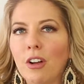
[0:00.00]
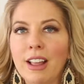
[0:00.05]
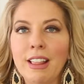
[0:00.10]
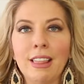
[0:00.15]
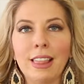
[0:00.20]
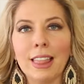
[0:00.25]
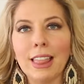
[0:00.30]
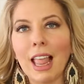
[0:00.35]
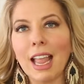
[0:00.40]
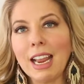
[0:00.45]

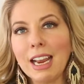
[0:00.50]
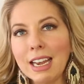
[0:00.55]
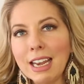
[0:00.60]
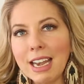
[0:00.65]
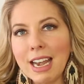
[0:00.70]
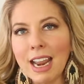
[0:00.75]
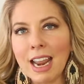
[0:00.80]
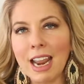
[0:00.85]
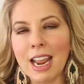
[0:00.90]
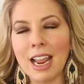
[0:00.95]

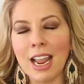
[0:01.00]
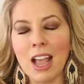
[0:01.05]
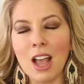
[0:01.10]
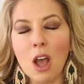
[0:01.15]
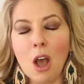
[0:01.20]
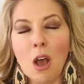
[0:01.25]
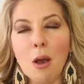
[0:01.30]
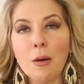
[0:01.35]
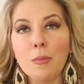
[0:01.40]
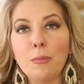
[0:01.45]
enlightening
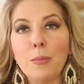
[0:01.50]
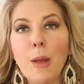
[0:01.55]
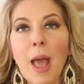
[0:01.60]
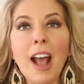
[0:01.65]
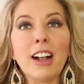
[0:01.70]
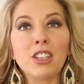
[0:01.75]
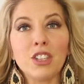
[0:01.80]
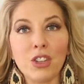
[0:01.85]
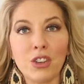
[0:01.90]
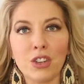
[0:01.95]

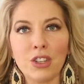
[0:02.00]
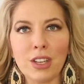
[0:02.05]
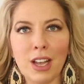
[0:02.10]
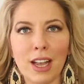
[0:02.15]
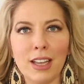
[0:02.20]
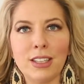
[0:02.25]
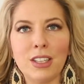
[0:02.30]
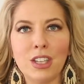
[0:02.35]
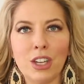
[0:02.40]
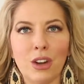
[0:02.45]

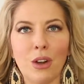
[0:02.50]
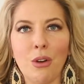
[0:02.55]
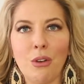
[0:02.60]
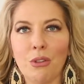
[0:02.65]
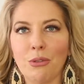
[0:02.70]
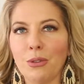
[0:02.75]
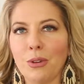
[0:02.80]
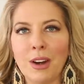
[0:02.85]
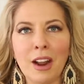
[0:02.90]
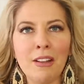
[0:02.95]
exercise to go
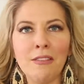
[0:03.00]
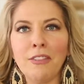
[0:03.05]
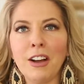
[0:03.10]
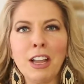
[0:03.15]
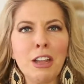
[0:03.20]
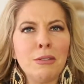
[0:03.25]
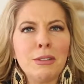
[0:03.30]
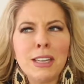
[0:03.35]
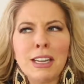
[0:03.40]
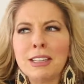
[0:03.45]
through. And I
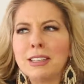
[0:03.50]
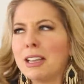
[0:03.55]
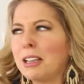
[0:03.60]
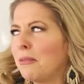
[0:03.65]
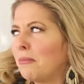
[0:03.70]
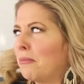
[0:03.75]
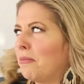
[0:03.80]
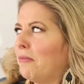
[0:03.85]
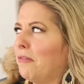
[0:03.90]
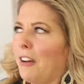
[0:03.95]
invite you, it takes
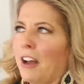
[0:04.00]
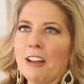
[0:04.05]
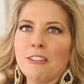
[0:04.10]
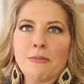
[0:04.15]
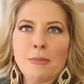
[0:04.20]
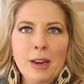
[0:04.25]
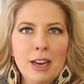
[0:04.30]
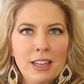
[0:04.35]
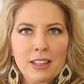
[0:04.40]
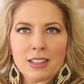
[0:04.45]
like
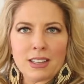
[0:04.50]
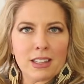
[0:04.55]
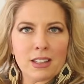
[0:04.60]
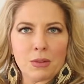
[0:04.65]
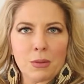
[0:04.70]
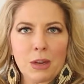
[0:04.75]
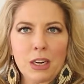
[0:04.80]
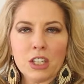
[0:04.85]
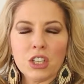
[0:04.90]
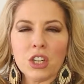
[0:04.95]
5 minutes.
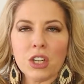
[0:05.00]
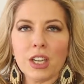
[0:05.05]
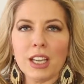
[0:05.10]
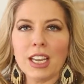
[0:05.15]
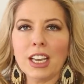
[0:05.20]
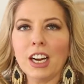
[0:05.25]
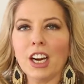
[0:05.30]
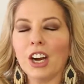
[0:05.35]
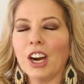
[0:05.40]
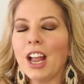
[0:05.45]
That's what it took
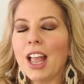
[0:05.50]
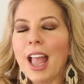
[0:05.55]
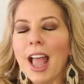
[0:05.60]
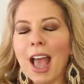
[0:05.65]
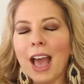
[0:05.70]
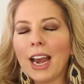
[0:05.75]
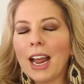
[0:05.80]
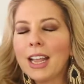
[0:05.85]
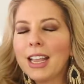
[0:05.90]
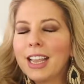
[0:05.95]
here.
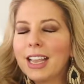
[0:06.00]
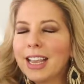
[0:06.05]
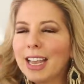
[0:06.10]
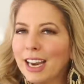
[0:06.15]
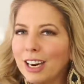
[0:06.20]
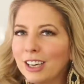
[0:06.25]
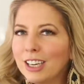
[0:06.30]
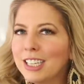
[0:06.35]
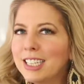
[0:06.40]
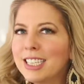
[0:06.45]
And I
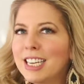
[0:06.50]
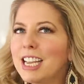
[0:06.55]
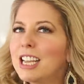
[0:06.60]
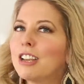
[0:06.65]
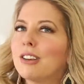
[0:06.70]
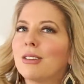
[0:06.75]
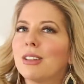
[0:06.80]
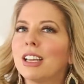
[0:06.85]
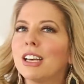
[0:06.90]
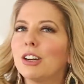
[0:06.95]

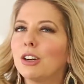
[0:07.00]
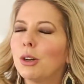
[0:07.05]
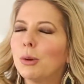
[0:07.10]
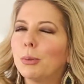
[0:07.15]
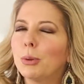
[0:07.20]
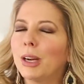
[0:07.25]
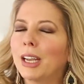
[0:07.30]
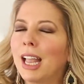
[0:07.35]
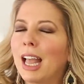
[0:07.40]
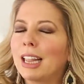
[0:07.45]
guarantee you that it'll
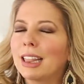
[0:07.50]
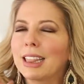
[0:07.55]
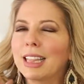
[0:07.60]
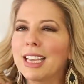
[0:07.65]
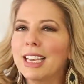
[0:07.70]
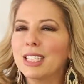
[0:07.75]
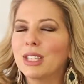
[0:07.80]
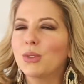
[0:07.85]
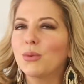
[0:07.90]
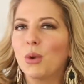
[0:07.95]
bring at
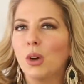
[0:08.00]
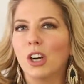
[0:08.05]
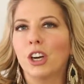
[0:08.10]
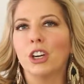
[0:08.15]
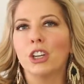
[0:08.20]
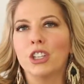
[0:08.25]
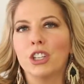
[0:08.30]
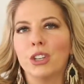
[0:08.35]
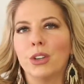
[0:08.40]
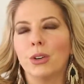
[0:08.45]
least 1
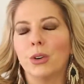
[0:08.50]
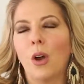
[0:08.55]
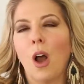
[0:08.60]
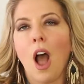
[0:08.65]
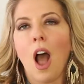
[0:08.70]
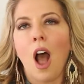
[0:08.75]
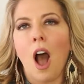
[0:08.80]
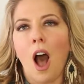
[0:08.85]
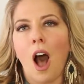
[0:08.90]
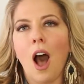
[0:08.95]
or 2
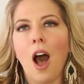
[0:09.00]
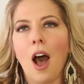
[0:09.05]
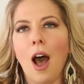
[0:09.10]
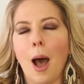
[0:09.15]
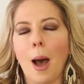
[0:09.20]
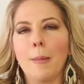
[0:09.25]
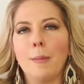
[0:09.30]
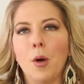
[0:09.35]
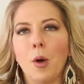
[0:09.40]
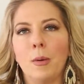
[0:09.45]

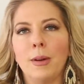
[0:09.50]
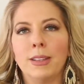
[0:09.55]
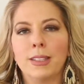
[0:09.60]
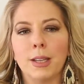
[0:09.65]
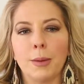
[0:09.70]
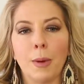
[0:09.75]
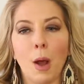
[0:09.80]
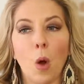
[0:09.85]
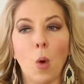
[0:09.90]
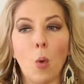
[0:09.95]
aha moments
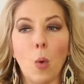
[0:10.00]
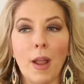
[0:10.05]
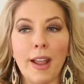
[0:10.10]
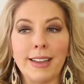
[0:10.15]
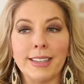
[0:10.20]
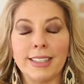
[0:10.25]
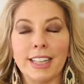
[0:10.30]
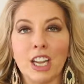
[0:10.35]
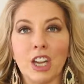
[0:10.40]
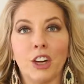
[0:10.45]
about
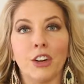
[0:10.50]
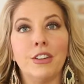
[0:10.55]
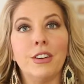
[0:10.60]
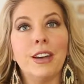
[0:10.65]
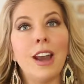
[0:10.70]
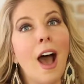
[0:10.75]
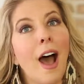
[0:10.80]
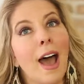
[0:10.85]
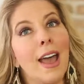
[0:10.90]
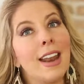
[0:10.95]
ways that you're
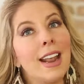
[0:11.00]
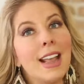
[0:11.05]
not